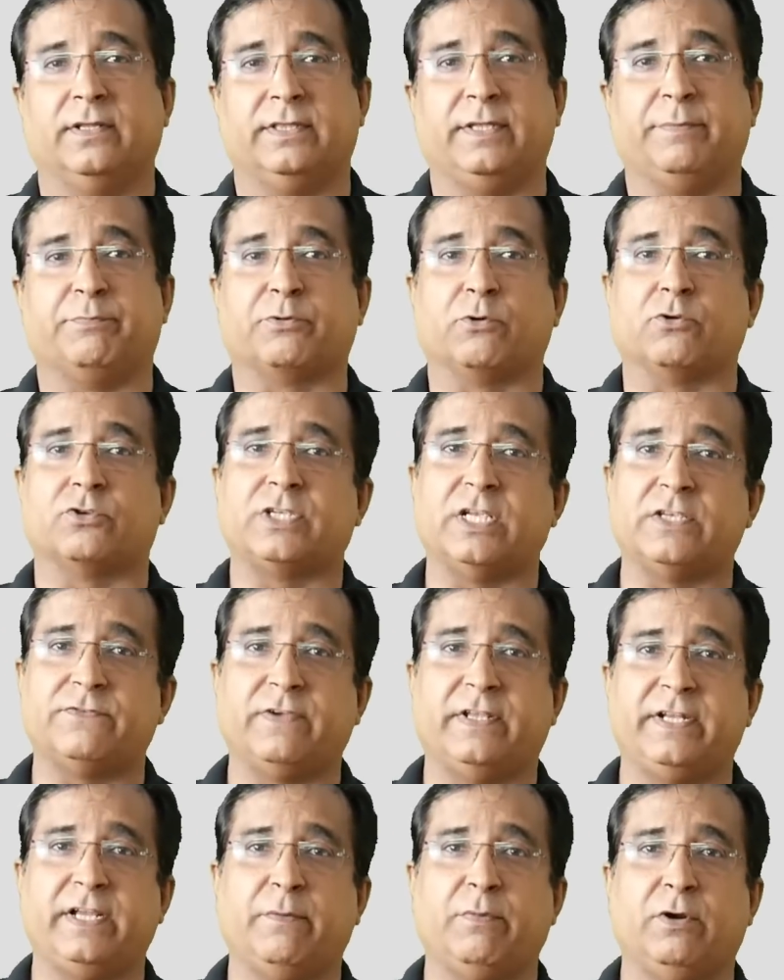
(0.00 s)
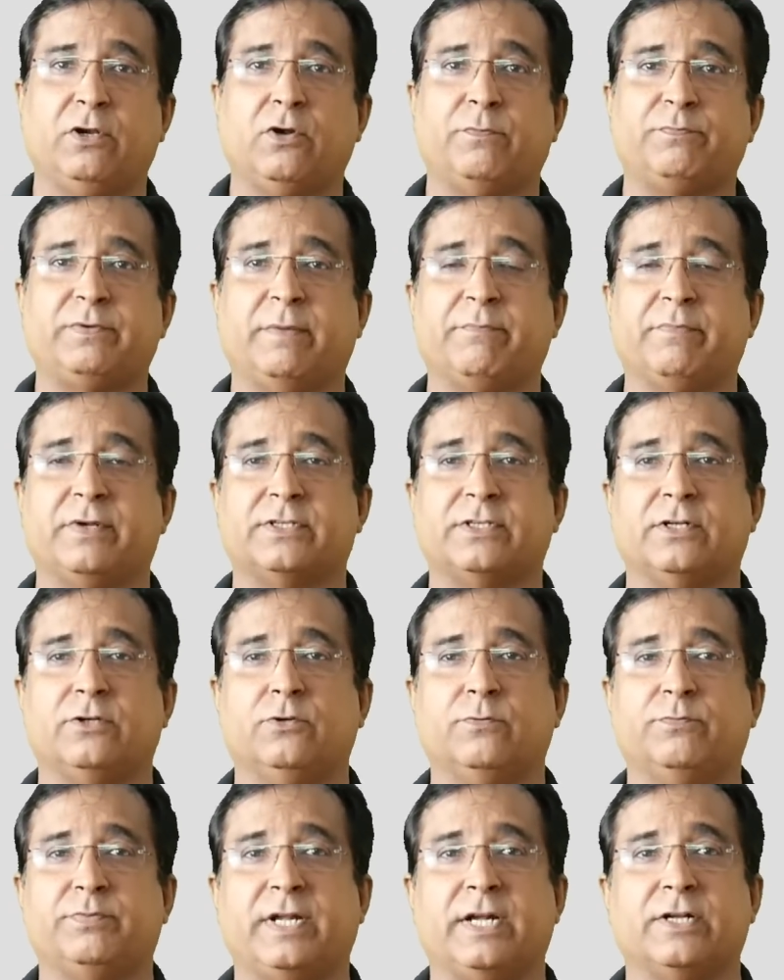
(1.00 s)
The process variable of temperature
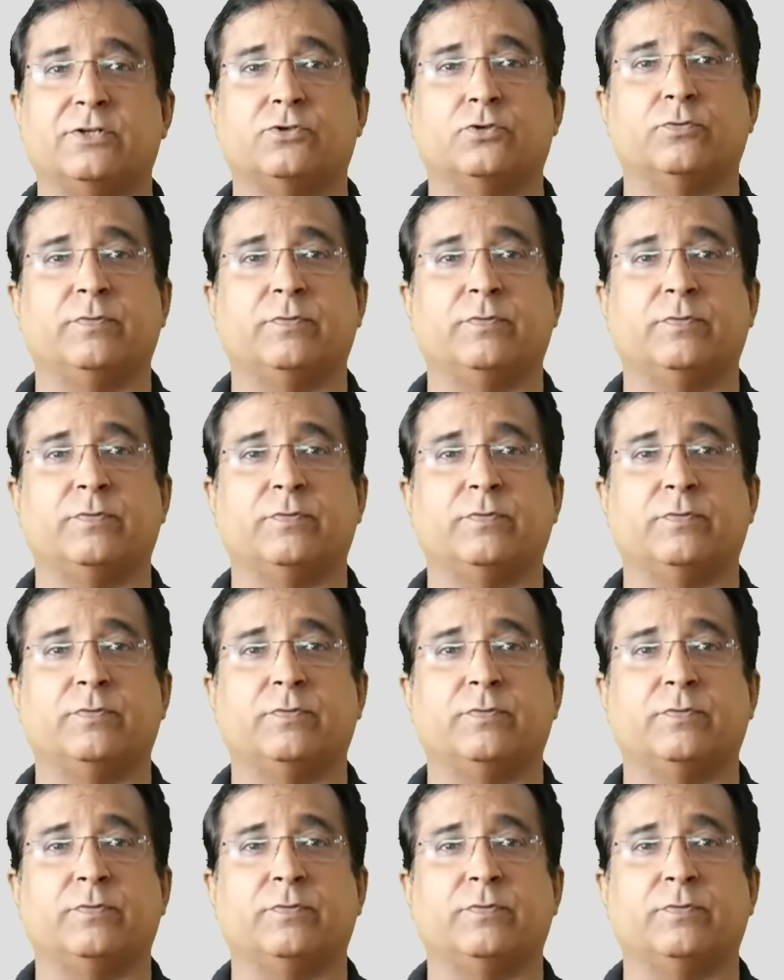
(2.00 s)
loop tends